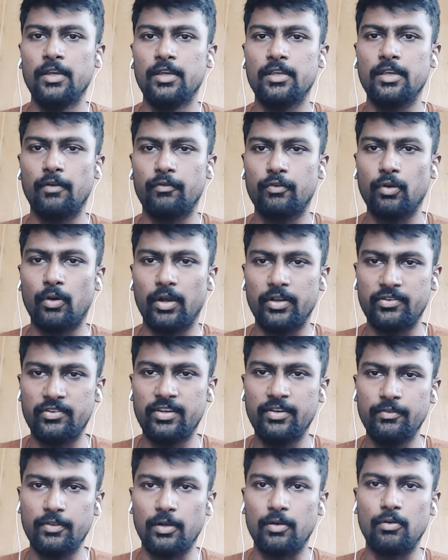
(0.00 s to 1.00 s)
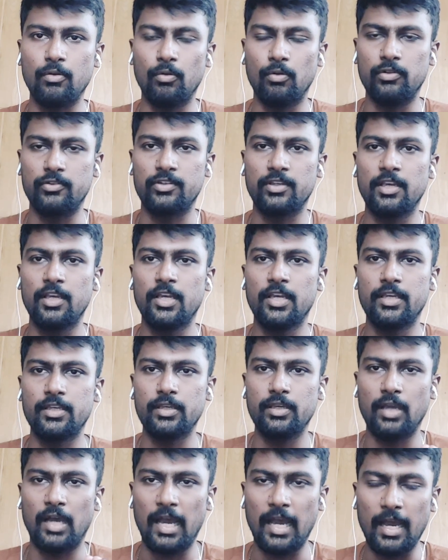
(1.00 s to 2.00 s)
You have to achieve the goals.
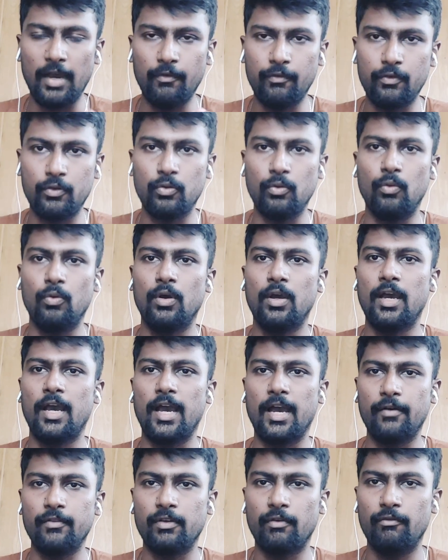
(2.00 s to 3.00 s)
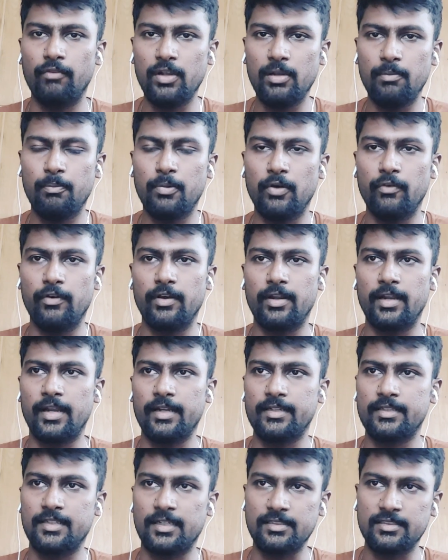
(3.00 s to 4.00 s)
You have to have the willpower
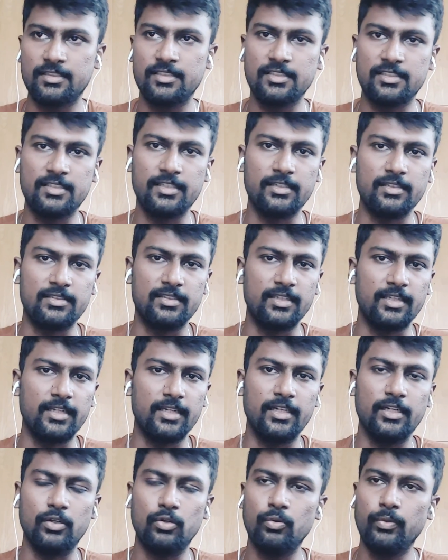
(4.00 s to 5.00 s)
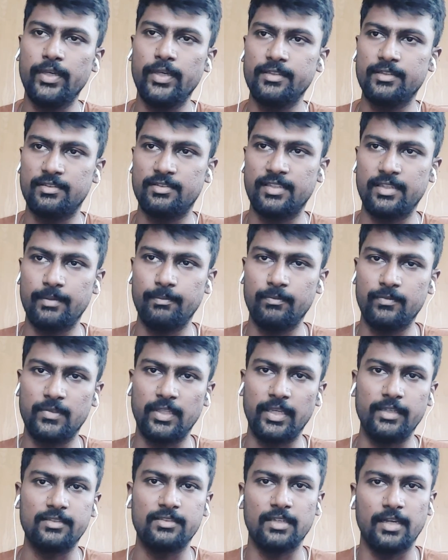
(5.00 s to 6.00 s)
and consistency in doing the same
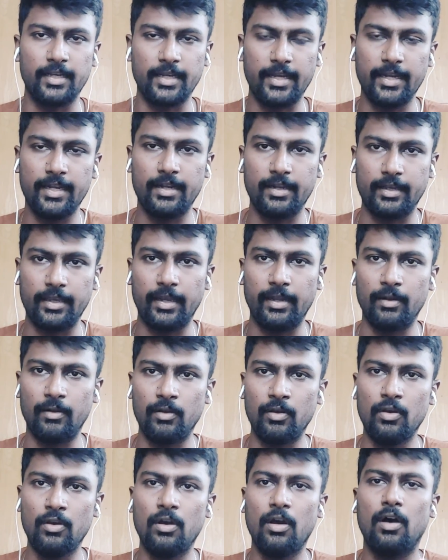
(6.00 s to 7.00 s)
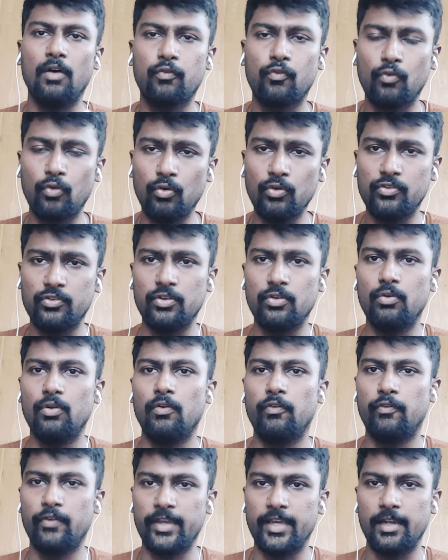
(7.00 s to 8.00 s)
things again and again. Of course you will
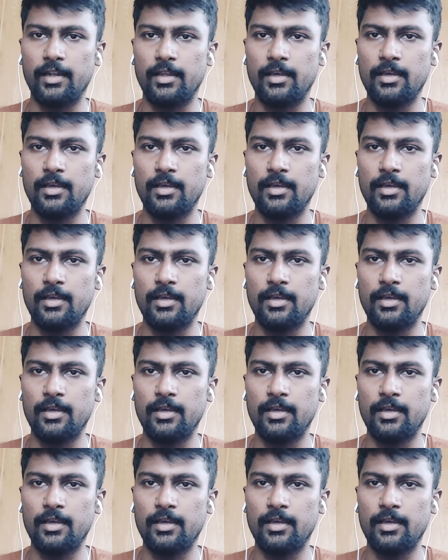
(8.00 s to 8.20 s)
fail,